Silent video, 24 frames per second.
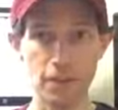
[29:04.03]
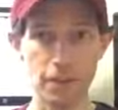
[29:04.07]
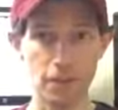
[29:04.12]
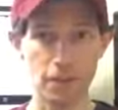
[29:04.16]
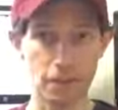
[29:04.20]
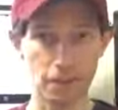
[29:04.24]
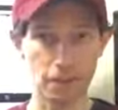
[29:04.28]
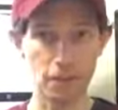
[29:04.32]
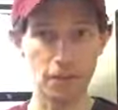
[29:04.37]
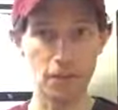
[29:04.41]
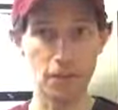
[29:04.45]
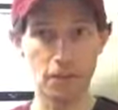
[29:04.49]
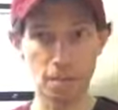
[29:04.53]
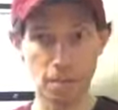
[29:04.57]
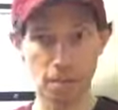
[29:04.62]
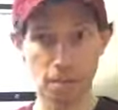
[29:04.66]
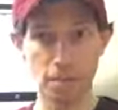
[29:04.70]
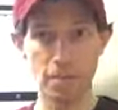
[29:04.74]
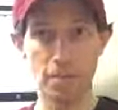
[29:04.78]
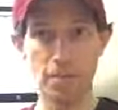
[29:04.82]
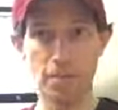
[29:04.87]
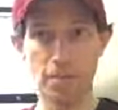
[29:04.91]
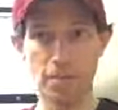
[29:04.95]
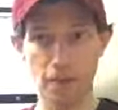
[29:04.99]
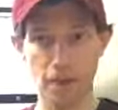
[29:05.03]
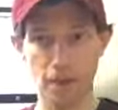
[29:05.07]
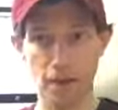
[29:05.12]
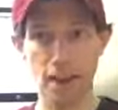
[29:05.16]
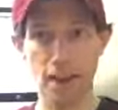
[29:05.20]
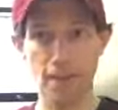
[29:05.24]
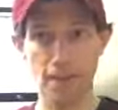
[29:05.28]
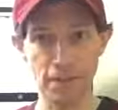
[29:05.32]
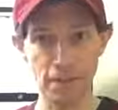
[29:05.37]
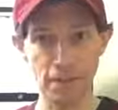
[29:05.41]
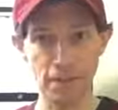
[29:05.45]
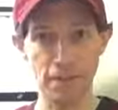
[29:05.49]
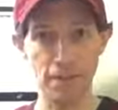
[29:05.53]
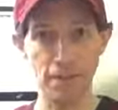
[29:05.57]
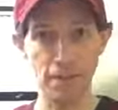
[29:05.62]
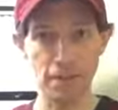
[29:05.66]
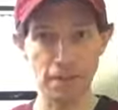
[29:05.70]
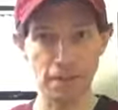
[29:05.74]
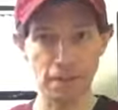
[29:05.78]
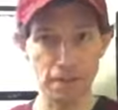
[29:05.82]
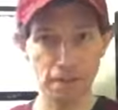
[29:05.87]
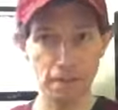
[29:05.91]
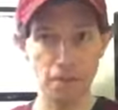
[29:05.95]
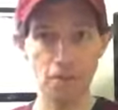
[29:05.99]
that people are having
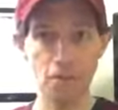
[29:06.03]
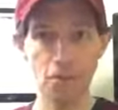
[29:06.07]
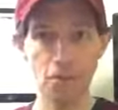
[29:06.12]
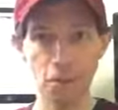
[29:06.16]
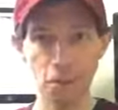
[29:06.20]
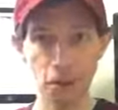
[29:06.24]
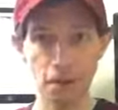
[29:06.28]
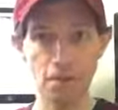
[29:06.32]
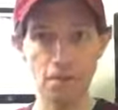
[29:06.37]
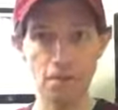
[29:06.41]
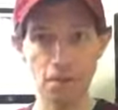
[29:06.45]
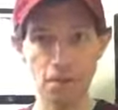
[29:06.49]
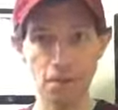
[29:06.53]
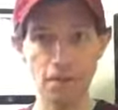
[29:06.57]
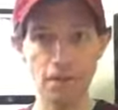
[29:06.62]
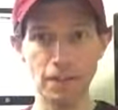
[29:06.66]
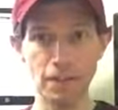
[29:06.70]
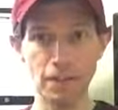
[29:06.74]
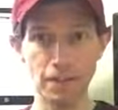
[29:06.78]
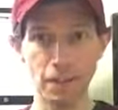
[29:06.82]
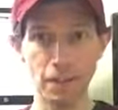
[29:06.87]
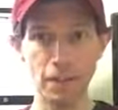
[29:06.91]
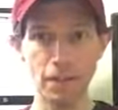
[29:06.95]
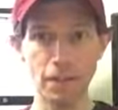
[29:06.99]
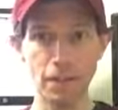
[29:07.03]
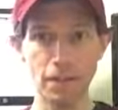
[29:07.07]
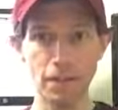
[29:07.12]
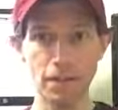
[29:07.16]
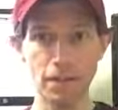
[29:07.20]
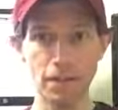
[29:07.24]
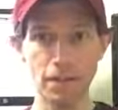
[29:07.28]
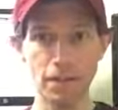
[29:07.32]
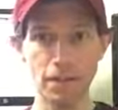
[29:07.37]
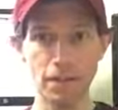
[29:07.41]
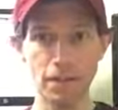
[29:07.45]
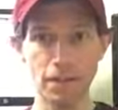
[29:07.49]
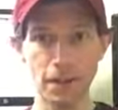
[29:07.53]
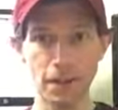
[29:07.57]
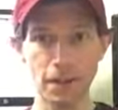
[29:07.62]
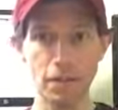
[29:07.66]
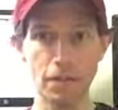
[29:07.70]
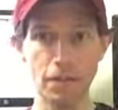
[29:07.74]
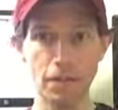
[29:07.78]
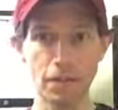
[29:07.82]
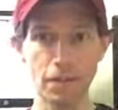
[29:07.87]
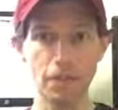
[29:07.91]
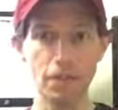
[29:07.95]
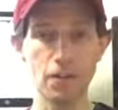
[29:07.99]
white blood cell
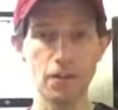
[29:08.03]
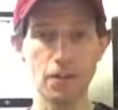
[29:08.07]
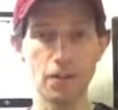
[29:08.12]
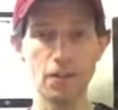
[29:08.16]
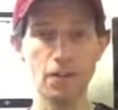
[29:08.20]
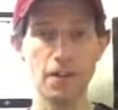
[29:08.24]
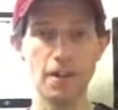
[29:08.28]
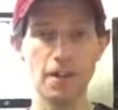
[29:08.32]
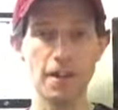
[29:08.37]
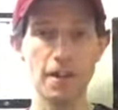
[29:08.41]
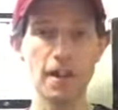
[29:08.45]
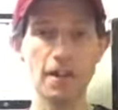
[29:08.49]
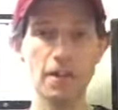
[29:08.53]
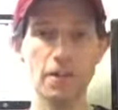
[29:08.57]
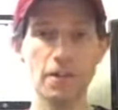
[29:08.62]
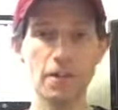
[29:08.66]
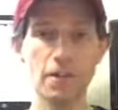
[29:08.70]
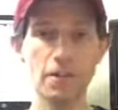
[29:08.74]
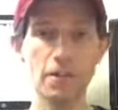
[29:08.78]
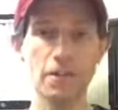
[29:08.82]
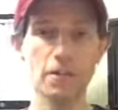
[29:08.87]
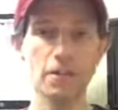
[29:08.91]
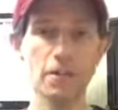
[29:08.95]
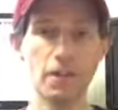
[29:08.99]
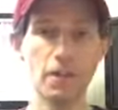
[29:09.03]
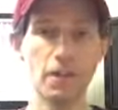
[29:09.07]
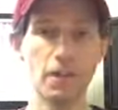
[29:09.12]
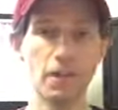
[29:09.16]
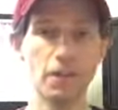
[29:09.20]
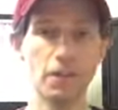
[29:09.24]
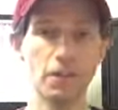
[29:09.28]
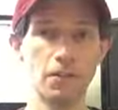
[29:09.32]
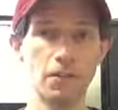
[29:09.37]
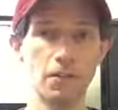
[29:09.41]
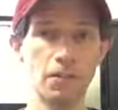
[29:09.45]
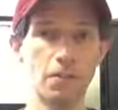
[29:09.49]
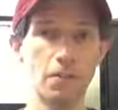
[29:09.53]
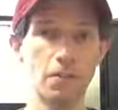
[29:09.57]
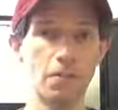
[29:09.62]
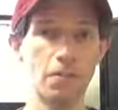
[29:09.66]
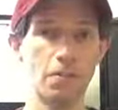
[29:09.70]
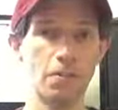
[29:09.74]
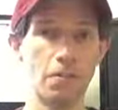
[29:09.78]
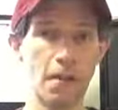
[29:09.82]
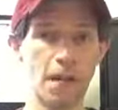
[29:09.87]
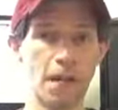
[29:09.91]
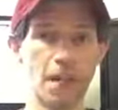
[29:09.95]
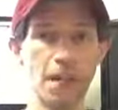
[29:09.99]
counts that are going down.
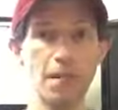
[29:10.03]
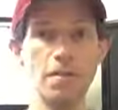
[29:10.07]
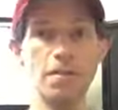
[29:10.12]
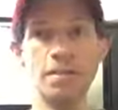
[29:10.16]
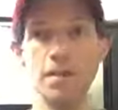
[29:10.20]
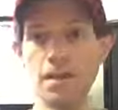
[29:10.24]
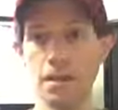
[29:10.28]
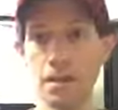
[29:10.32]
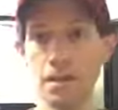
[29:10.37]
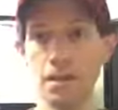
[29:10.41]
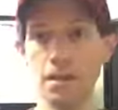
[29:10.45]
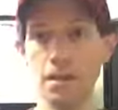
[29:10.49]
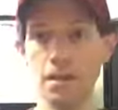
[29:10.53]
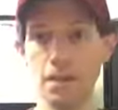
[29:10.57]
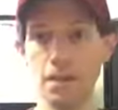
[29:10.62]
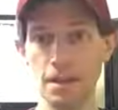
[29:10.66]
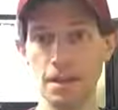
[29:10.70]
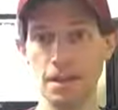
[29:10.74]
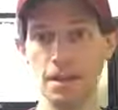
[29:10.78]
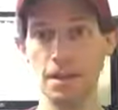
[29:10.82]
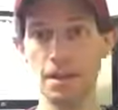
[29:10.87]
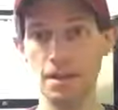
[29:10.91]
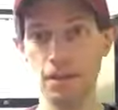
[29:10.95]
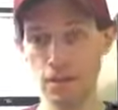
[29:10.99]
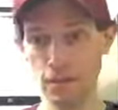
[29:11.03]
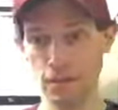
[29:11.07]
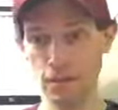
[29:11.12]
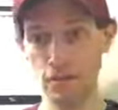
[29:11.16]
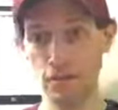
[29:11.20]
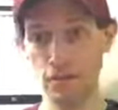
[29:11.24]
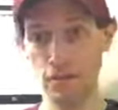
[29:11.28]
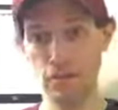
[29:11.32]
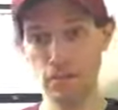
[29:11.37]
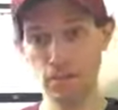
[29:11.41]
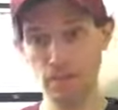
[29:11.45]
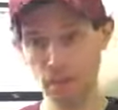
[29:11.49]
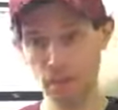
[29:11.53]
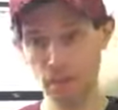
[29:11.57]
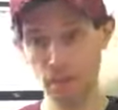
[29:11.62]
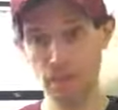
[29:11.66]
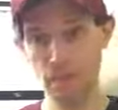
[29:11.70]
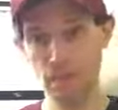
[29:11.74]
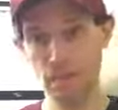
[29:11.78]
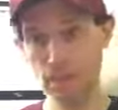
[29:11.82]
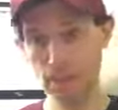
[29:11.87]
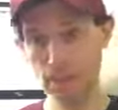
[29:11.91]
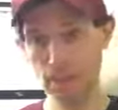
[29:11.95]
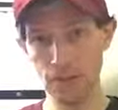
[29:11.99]
So maybe this
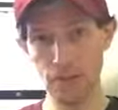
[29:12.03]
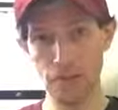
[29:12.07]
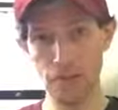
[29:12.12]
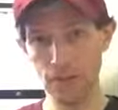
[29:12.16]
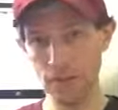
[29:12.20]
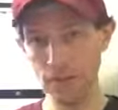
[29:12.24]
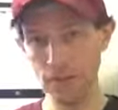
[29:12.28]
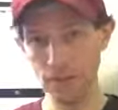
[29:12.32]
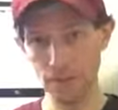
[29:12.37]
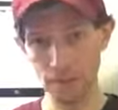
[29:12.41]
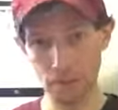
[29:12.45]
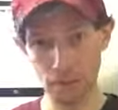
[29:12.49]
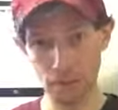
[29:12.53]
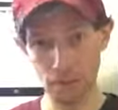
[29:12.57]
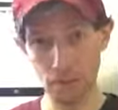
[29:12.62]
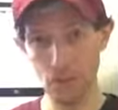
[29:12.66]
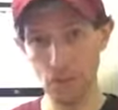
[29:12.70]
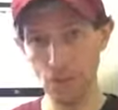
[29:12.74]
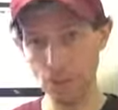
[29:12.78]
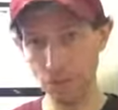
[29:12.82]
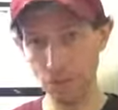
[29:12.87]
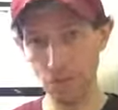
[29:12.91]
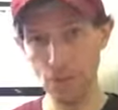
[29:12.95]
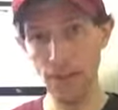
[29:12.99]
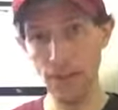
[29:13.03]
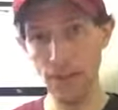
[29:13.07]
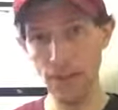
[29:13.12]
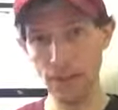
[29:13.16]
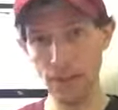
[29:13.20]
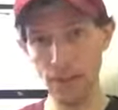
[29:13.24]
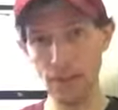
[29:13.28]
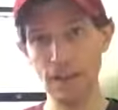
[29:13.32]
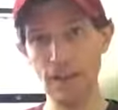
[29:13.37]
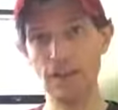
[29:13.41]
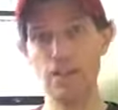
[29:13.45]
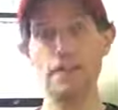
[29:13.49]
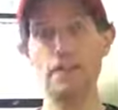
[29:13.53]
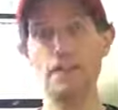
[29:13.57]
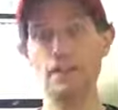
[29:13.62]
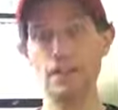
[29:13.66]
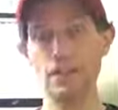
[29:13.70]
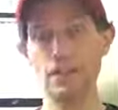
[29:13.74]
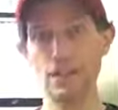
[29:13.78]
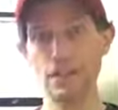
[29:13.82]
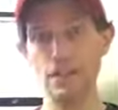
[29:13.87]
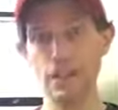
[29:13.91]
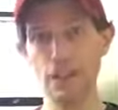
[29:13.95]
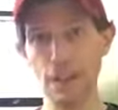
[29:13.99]
new thing that
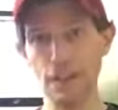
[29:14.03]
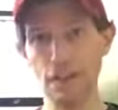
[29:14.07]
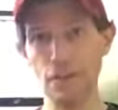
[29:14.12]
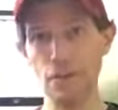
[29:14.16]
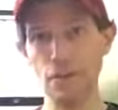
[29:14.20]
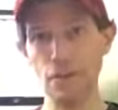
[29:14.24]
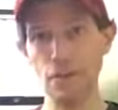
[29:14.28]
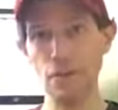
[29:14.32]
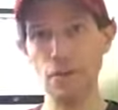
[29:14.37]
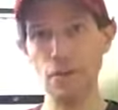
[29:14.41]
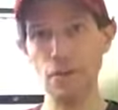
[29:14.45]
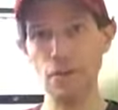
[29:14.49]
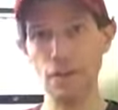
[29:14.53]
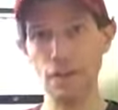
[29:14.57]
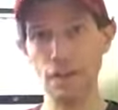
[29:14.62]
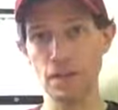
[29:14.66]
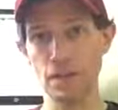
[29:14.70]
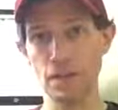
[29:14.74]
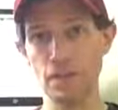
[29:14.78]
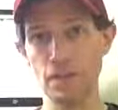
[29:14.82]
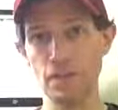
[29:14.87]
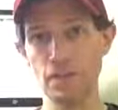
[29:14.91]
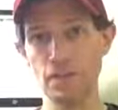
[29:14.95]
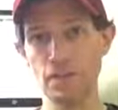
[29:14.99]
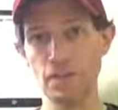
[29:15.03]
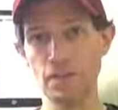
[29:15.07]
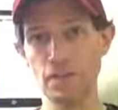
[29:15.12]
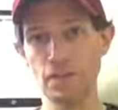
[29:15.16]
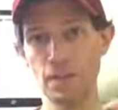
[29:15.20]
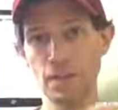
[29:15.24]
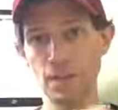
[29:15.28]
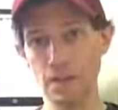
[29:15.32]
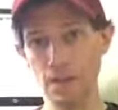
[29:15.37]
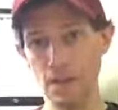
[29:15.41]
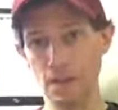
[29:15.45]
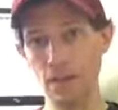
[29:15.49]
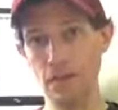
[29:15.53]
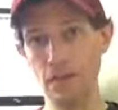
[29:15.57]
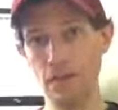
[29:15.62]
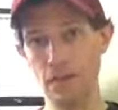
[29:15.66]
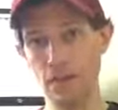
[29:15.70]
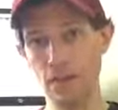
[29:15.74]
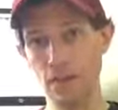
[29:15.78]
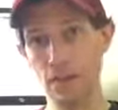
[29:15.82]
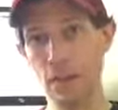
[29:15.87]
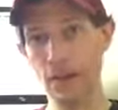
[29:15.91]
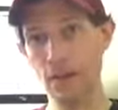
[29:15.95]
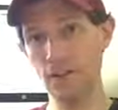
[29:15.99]
is in the S protein
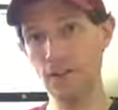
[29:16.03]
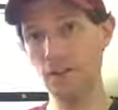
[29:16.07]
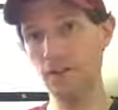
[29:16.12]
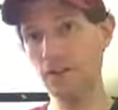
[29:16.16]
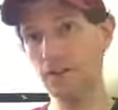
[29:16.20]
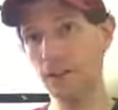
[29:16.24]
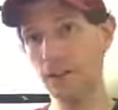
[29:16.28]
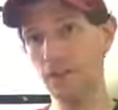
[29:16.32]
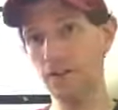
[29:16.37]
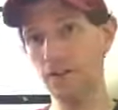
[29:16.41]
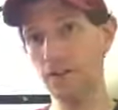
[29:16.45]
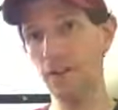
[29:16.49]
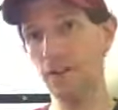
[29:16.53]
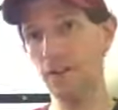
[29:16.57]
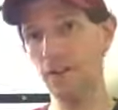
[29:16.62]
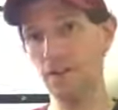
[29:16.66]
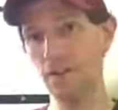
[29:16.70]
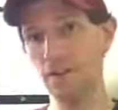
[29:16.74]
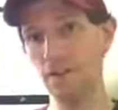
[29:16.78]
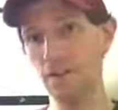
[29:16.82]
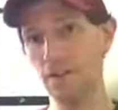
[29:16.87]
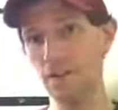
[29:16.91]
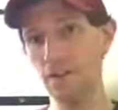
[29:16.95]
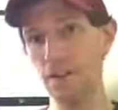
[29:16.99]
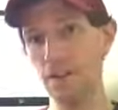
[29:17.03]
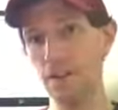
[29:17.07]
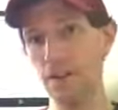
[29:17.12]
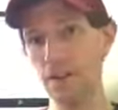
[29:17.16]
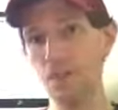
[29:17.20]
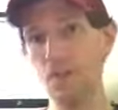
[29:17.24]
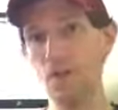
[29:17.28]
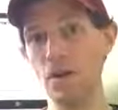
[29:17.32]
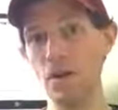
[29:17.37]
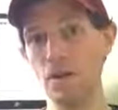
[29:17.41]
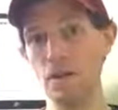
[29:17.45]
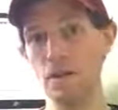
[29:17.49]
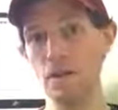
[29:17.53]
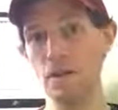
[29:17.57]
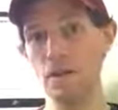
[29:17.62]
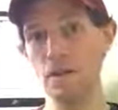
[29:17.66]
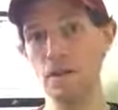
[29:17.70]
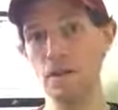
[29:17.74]
is actually affecting PD-1,